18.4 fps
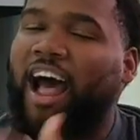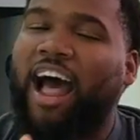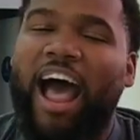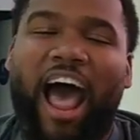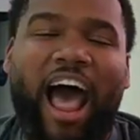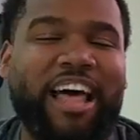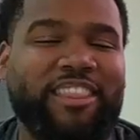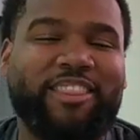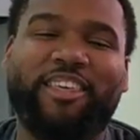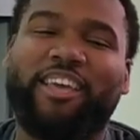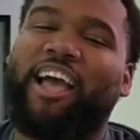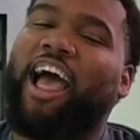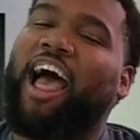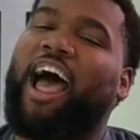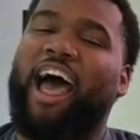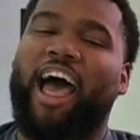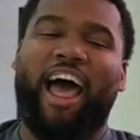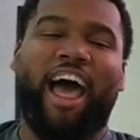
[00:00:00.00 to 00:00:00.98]
I think
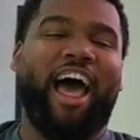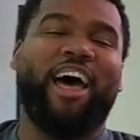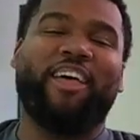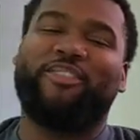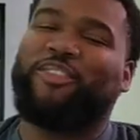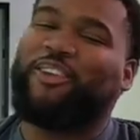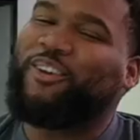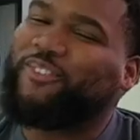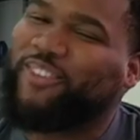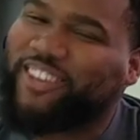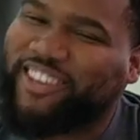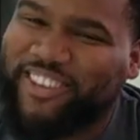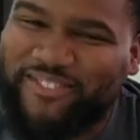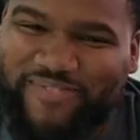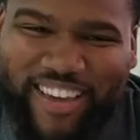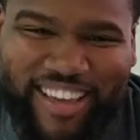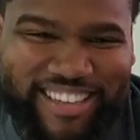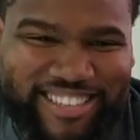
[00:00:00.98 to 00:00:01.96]
I think we
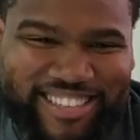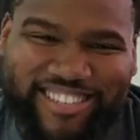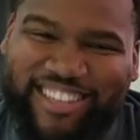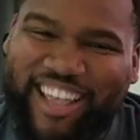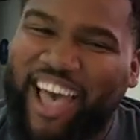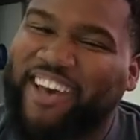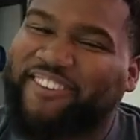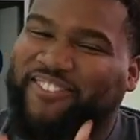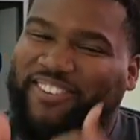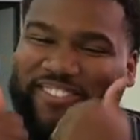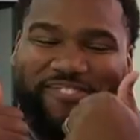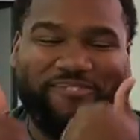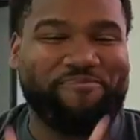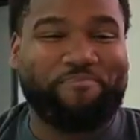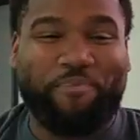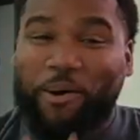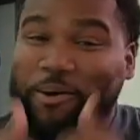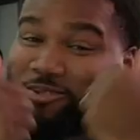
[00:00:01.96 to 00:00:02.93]
can make this
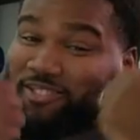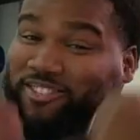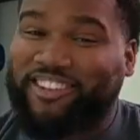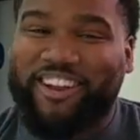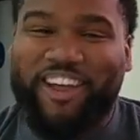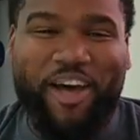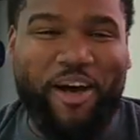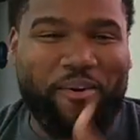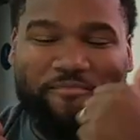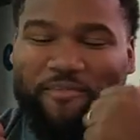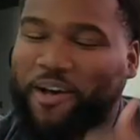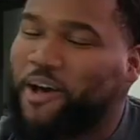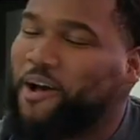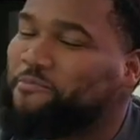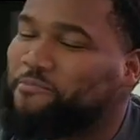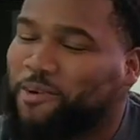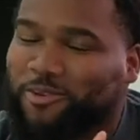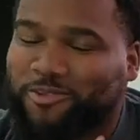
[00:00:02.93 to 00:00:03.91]
happen. Boost it up.
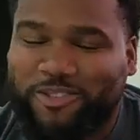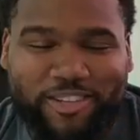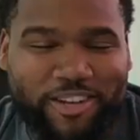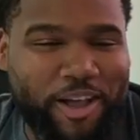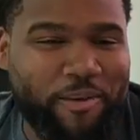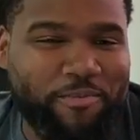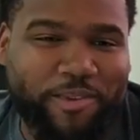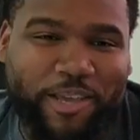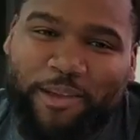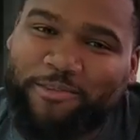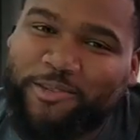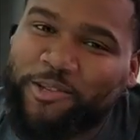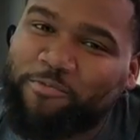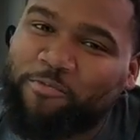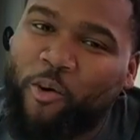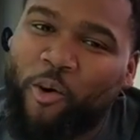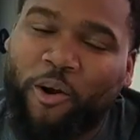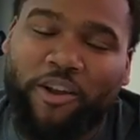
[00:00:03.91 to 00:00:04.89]
Boost it up. Keep
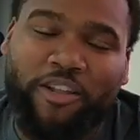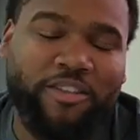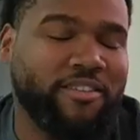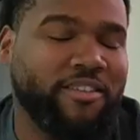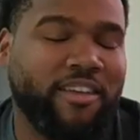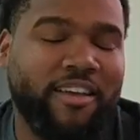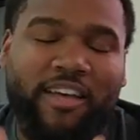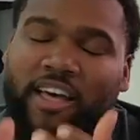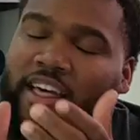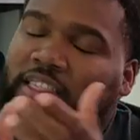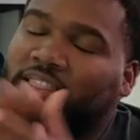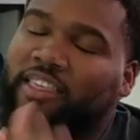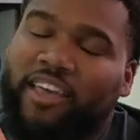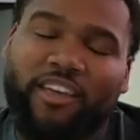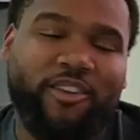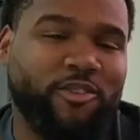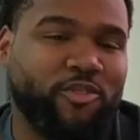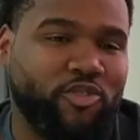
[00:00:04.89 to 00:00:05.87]
supporting.
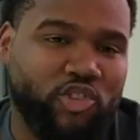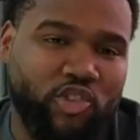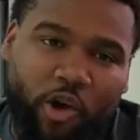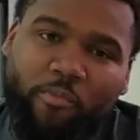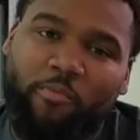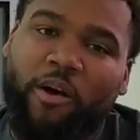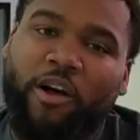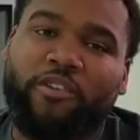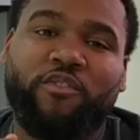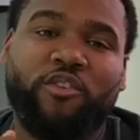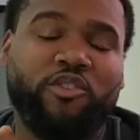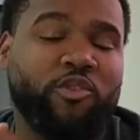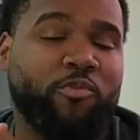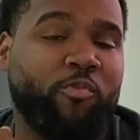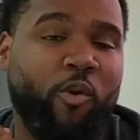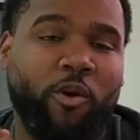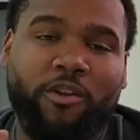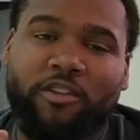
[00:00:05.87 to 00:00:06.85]
Thank you so much for
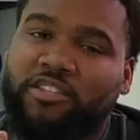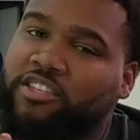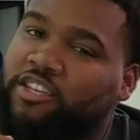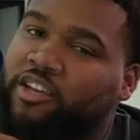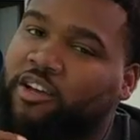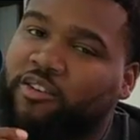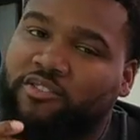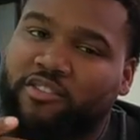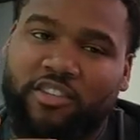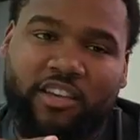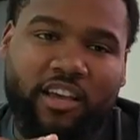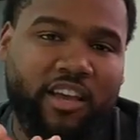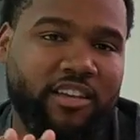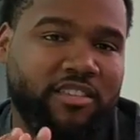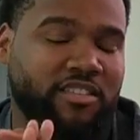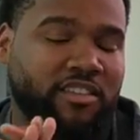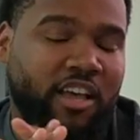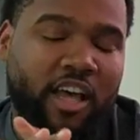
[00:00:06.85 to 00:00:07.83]
supporting
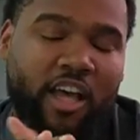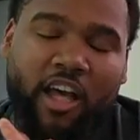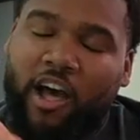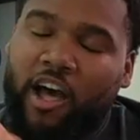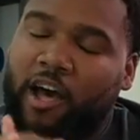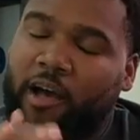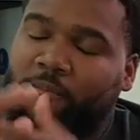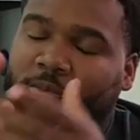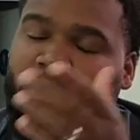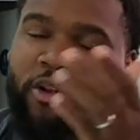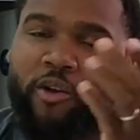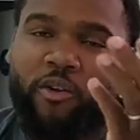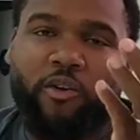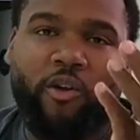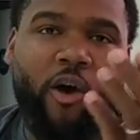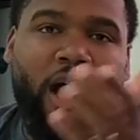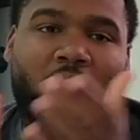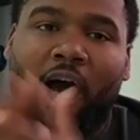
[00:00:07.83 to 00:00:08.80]
TLCS. Um, you don't
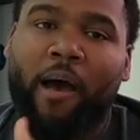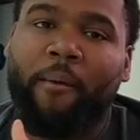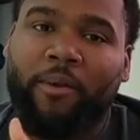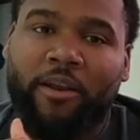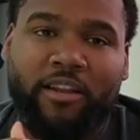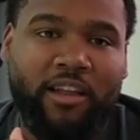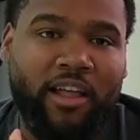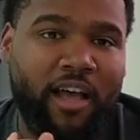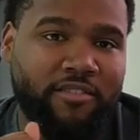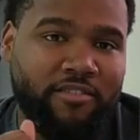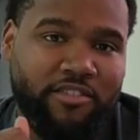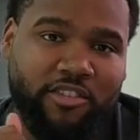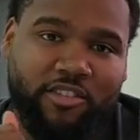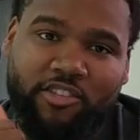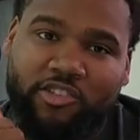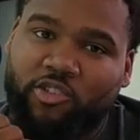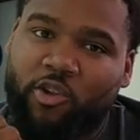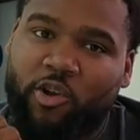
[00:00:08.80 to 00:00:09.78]
know how many lives
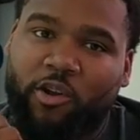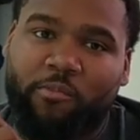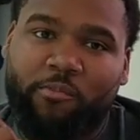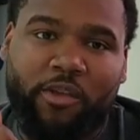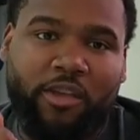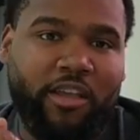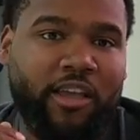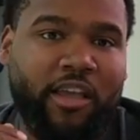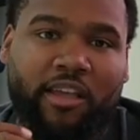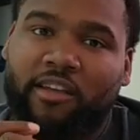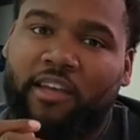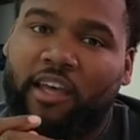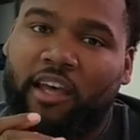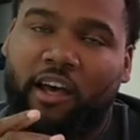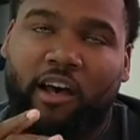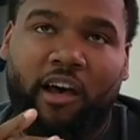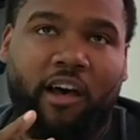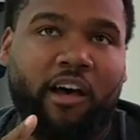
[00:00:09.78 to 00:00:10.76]
this is going to be
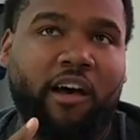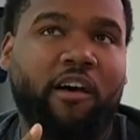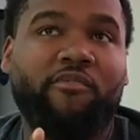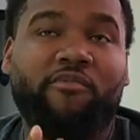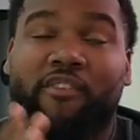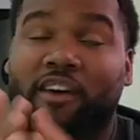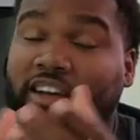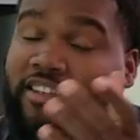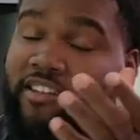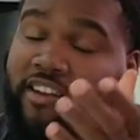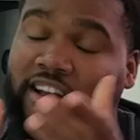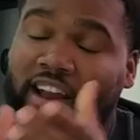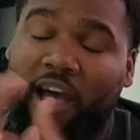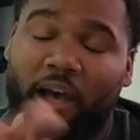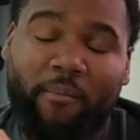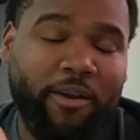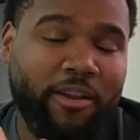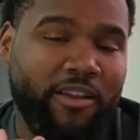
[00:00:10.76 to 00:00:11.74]
uh, affected and
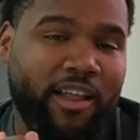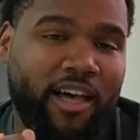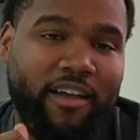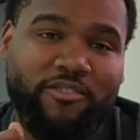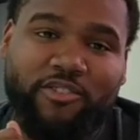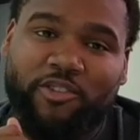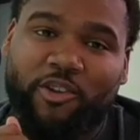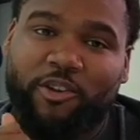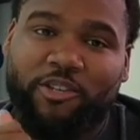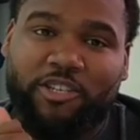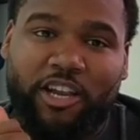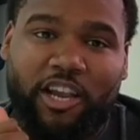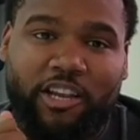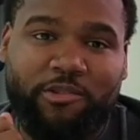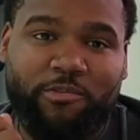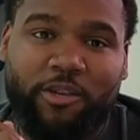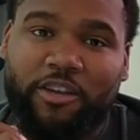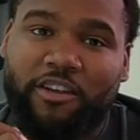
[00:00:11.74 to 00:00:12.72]
how many lives is going to
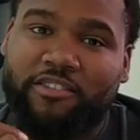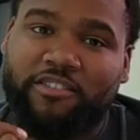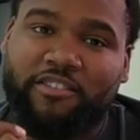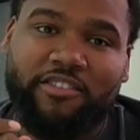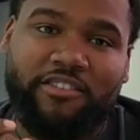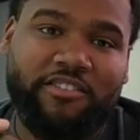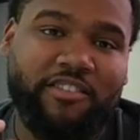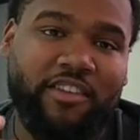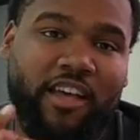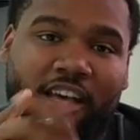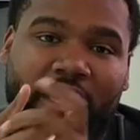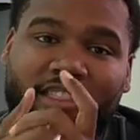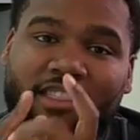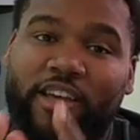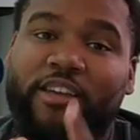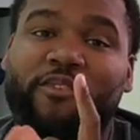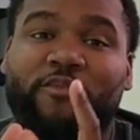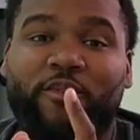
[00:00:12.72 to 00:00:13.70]
change because of this.
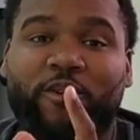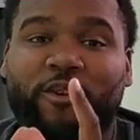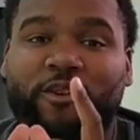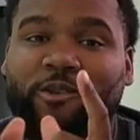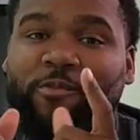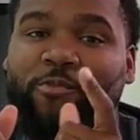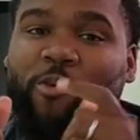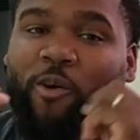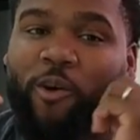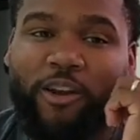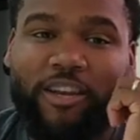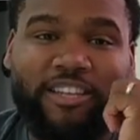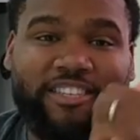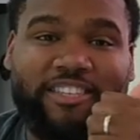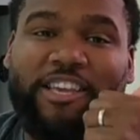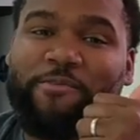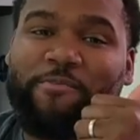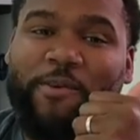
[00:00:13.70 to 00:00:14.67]
Thank you for your support.
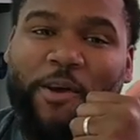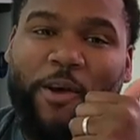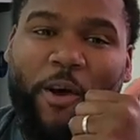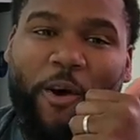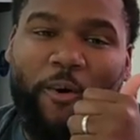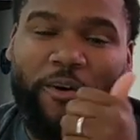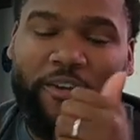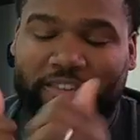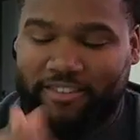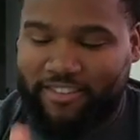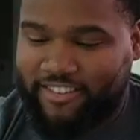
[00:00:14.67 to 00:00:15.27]
Let's keep it going.